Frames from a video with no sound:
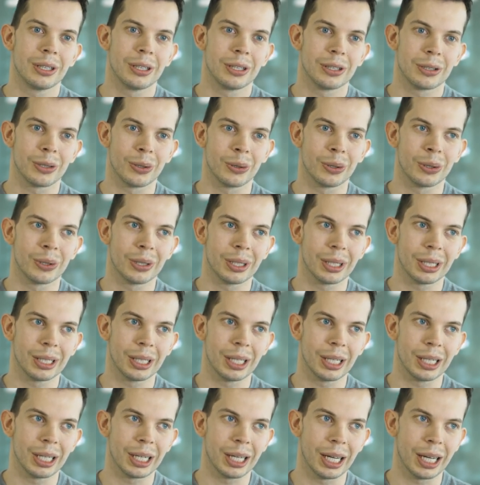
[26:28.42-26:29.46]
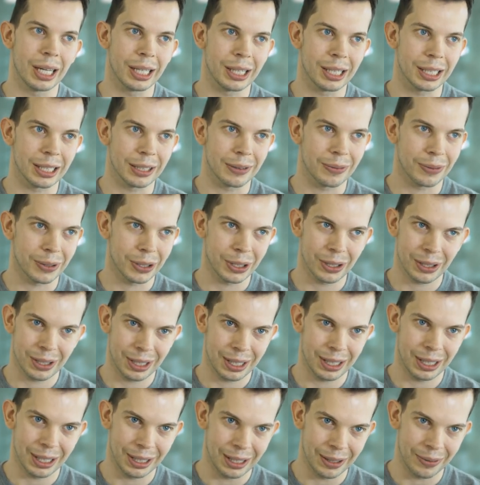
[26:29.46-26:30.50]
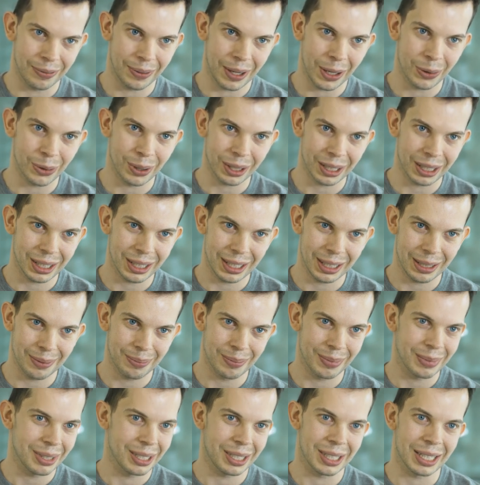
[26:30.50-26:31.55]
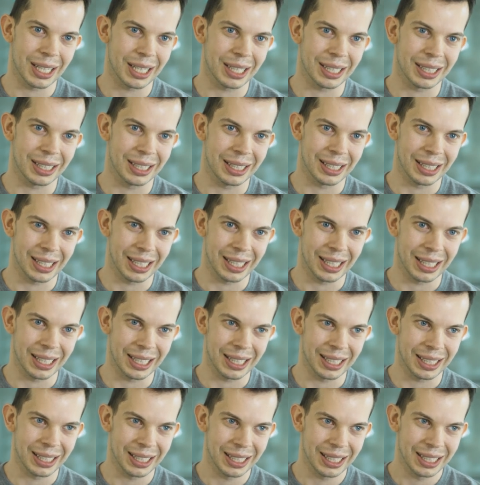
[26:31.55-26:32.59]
So I, I think first the founding team, second the,